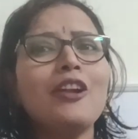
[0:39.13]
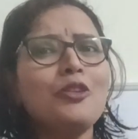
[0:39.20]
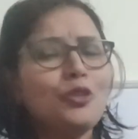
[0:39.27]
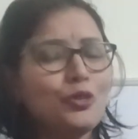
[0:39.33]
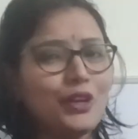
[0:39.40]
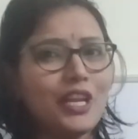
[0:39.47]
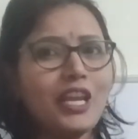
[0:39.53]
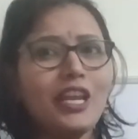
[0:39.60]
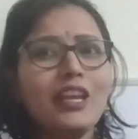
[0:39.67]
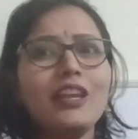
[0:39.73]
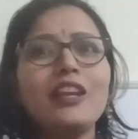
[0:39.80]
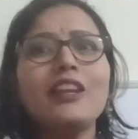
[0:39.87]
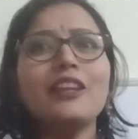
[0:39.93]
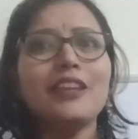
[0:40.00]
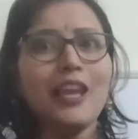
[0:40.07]
Today
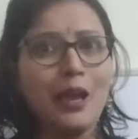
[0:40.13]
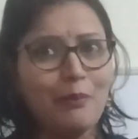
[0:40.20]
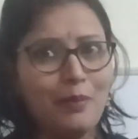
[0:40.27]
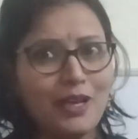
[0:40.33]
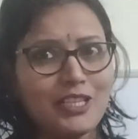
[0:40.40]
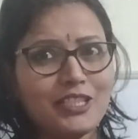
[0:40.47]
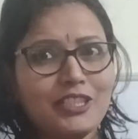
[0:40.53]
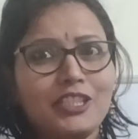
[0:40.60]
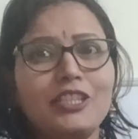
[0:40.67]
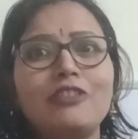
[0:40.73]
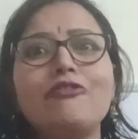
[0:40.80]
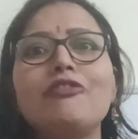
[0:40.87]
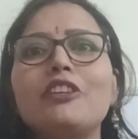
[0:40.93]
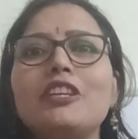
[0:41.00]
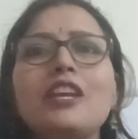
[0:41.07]
in capacity
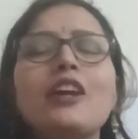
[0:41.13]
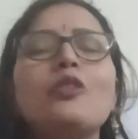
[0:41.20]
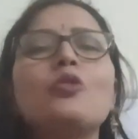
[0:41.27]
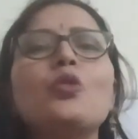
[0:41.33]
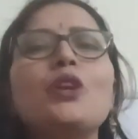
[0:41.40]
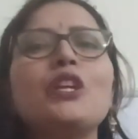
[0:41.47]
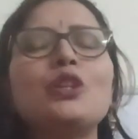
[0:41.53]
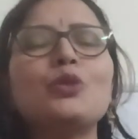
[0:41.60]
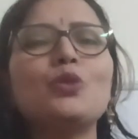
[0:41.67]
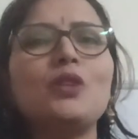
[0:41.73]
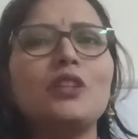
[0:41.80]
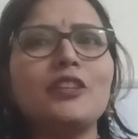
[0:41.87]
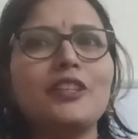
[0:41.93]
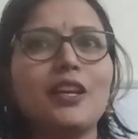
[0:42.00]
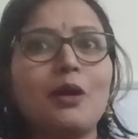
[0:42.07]
we are going to
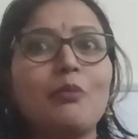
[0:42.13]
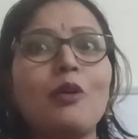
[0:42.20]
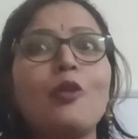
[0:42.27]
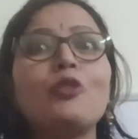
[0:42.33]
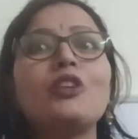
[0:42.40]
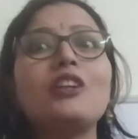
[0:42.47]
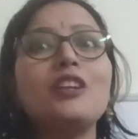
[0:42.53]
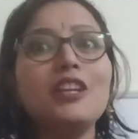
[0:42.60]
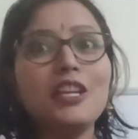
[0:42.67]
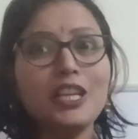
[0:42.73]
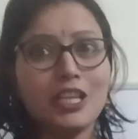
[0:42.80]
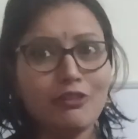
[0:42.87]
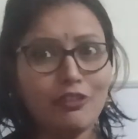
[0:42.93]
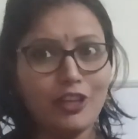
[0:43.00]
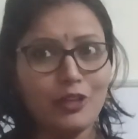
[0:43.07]
learn about
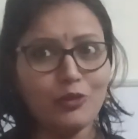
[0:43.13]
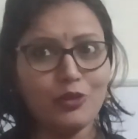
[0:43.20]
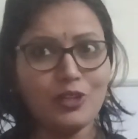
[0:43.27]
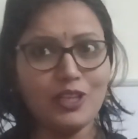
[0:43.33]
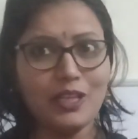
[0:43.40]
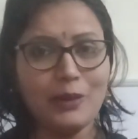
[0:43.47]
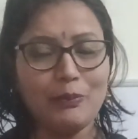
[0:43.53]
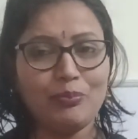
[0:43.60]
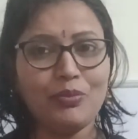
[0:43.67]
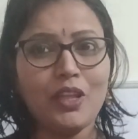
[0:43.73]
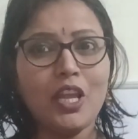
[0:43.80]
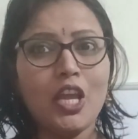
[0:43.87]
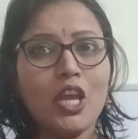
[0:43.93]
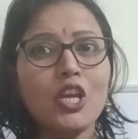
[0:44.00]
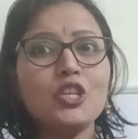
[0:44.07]
liquid only.
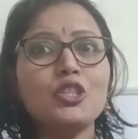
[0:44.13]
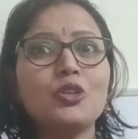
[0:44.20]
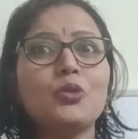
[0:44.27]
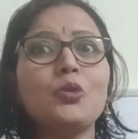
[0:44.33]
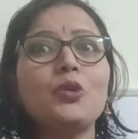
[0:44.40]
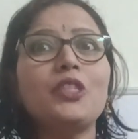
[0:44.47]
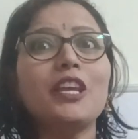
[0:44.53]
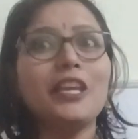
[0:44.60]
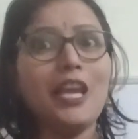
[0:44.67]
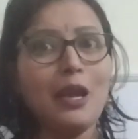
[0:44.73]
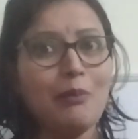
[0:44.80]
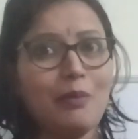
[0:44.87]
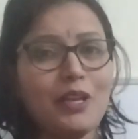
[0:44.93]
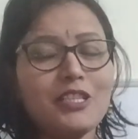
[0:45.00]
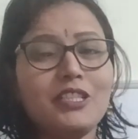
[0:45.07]
So the
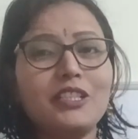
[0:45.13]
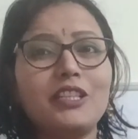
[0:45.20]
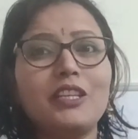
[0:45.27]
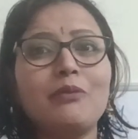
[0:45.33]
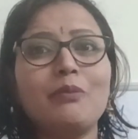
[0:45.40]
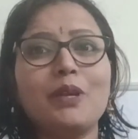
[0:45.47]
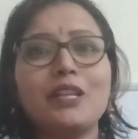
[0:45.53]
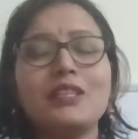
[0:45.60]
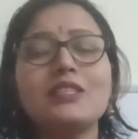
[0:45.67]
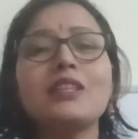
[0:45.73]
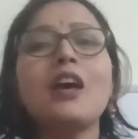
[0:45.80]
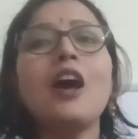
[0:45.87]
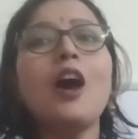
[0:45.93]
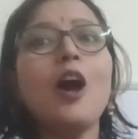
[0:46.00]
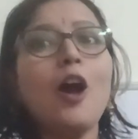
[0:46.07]
capacity means
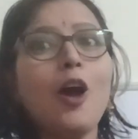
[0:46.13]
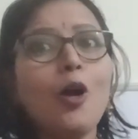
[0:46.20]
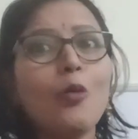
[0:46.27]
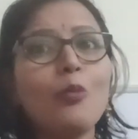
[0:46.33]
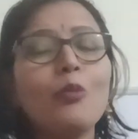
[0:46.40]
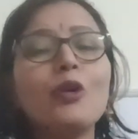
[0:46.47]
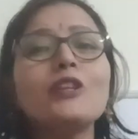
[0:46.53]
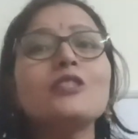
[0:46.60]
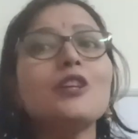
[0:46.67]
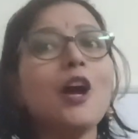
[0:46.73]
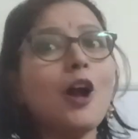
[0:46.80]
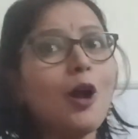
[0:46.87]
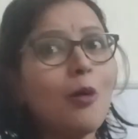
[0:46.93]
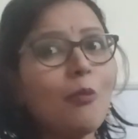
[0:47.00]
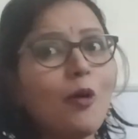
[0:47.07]
how much
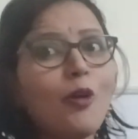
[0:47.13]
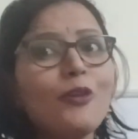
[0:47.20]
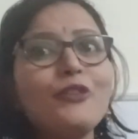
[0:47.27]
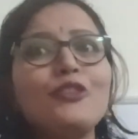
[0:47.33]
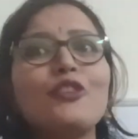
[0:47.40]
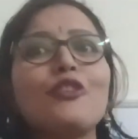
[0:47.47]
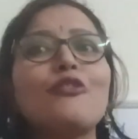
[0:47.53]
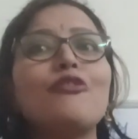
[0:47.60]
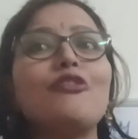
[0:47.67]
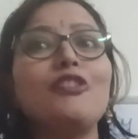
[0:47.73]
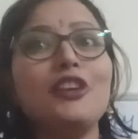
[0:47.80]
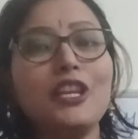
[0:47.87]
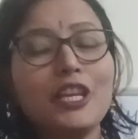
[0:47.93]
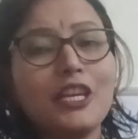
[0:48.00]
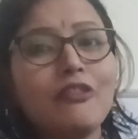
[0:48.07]
amount of
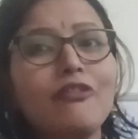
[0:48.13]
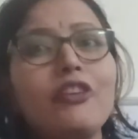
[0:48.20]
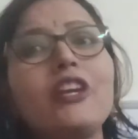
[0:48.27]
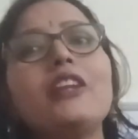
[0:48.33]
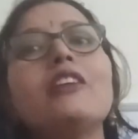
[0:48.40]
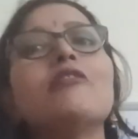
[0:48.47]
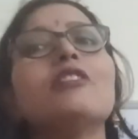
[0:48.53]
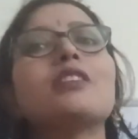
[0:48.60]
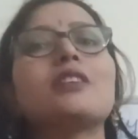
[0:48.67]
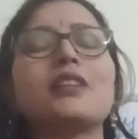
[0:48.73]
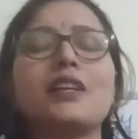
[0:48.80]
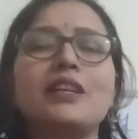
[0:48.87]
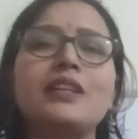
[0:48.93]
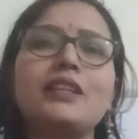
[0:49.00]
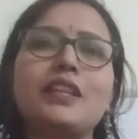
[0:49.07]
liquid a
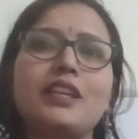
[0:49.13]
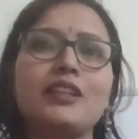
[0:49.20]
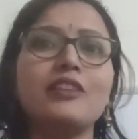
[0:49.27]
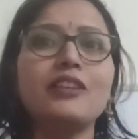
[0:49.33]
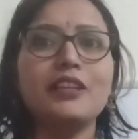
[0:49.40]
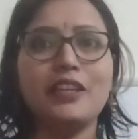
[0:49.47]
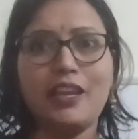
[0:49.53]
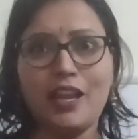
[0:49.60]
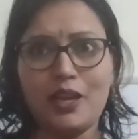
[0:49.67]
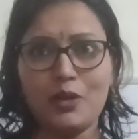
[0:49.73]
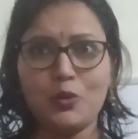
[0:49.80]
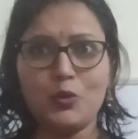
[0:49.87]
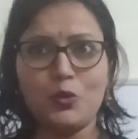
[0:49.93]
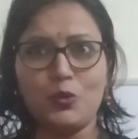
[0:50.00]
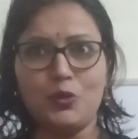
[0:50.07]
container can
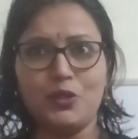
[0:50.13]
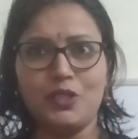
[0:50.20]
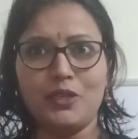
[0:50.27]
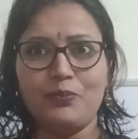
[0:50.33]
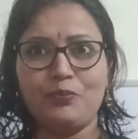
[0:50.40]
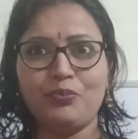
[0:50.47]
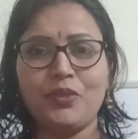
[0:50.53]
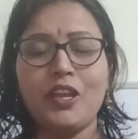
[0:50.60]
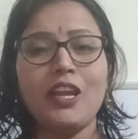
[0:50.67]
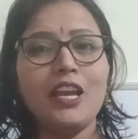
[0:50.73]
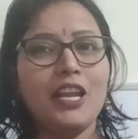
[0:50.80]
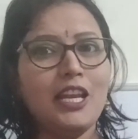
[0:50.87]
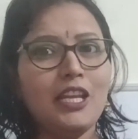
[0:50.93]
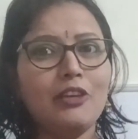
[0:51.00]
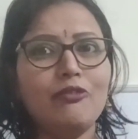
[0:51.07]
hold.
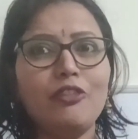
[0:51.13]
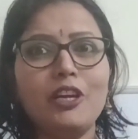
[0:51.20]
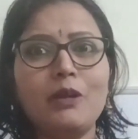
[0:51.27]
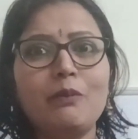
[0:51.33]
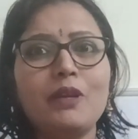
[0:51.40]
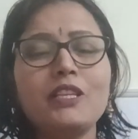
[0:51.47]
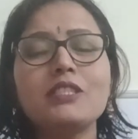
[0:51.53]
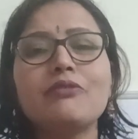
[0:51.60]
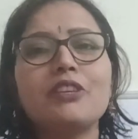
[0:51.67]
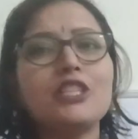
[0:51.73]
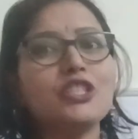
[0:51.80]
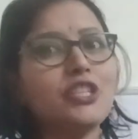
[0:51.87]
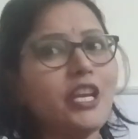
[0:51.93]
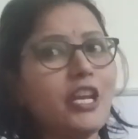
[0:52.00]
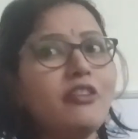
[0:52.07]
Liquid means
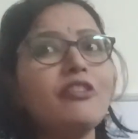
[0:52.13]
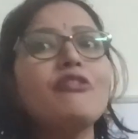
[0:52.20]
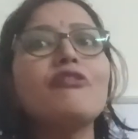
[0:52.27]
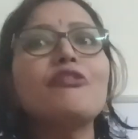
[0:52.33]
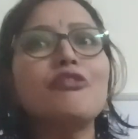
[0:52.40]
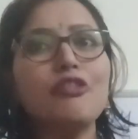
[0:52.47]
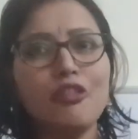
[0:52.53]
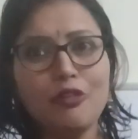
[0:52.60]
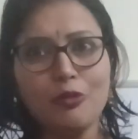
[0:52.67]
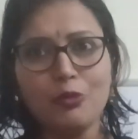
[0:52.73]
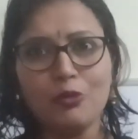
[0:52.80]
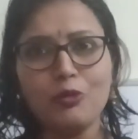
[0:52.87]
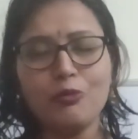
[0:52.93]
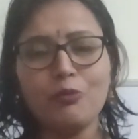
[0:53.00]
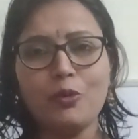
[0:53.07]
which can flow
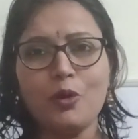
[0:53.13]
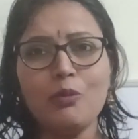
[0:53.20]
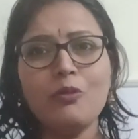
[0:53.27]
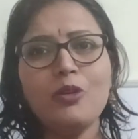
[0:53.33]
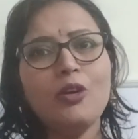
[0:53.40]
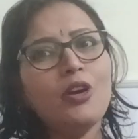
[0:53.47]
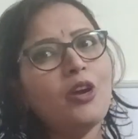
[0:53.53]
from